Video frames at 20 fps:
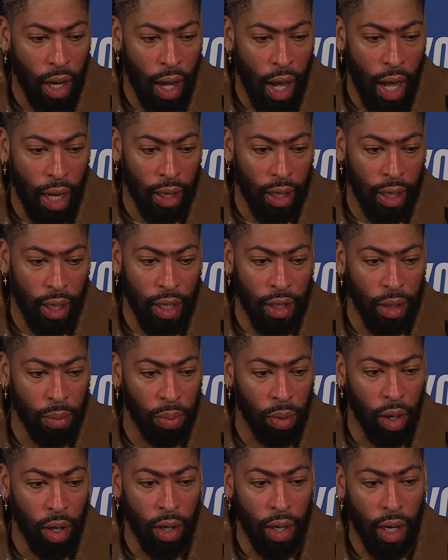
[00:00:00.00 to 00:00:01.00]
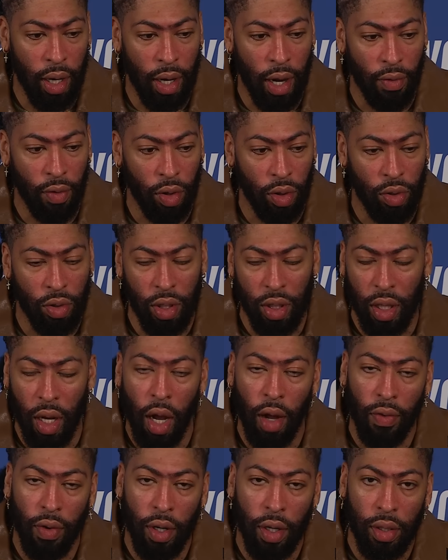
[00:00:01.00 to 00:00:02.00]
I think he's a player that never loses
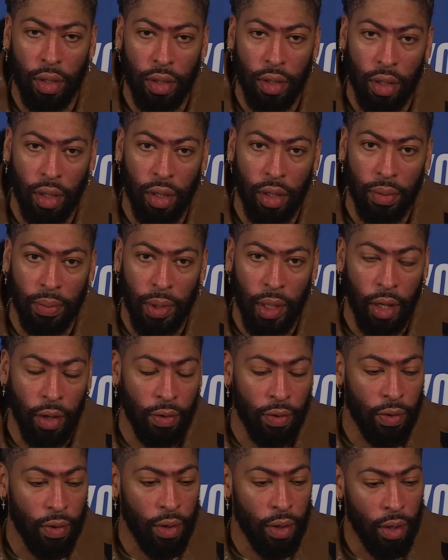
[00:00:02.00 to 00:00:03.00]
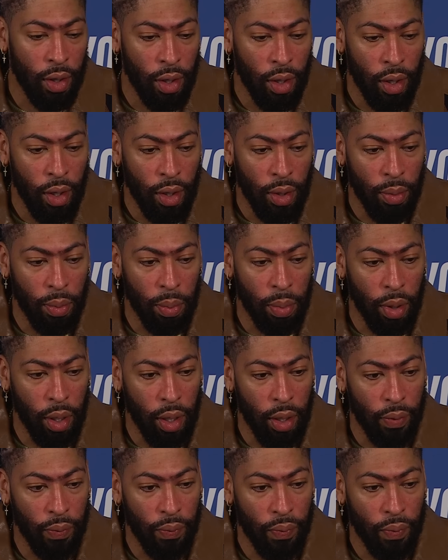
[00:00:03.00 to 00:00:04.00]
confidence in himself.
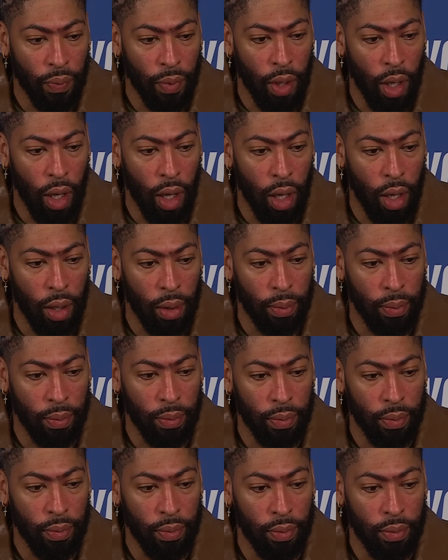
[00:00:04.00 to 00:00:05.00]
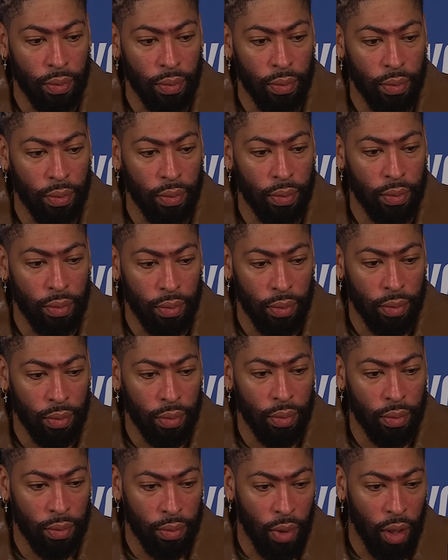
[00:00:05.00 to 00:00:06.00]
But um,
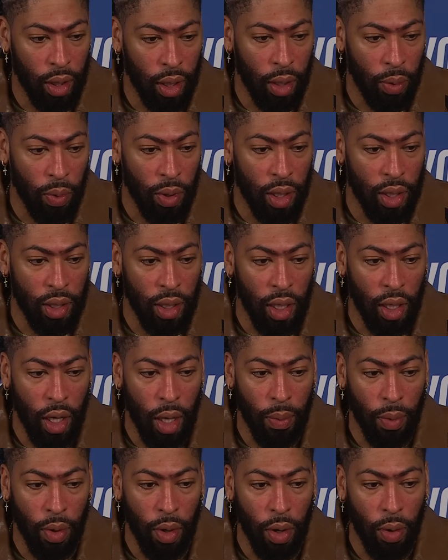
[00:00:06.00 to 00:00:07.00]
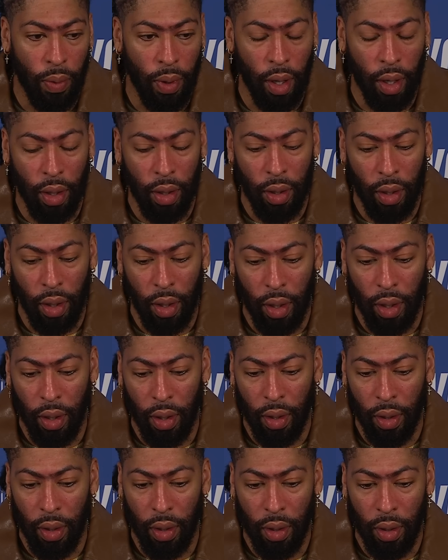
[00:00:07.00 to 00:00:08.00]
I think when you see a couple go in,
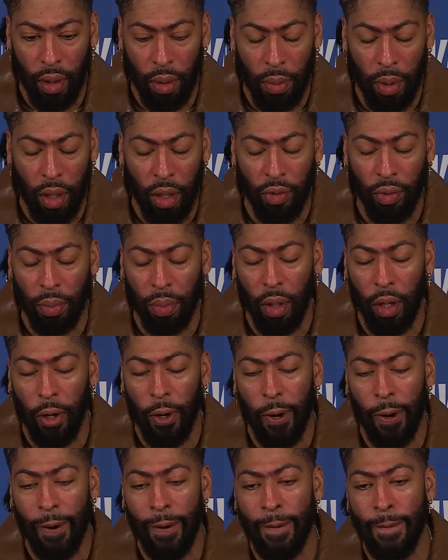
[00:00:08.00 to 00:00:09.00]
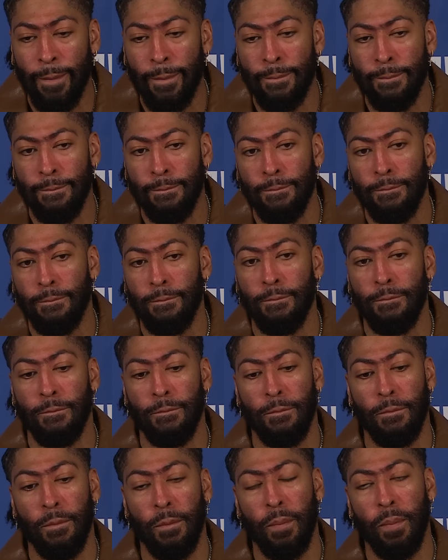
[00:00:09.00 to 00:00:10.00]
uh, it'd be a different player. Last
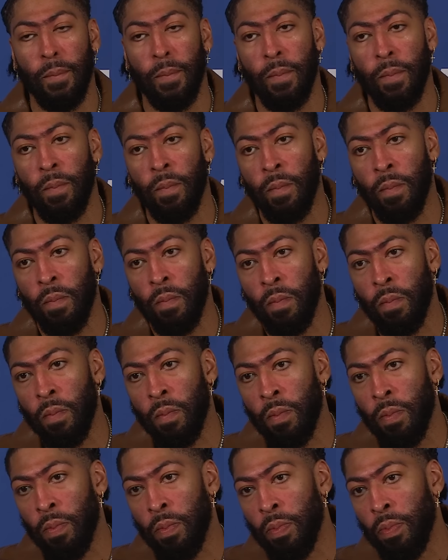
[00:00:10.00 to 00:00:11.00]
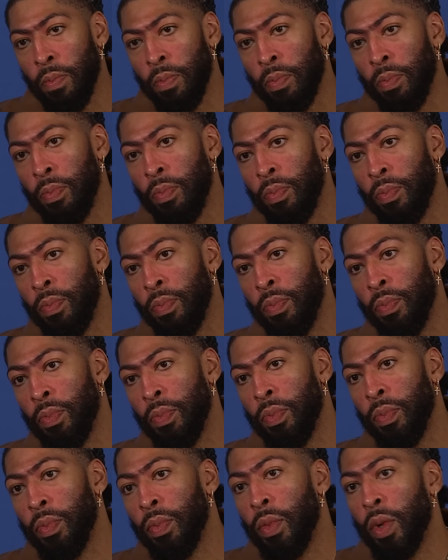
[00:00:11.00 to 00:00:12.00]
question. AD, as you walk out of this building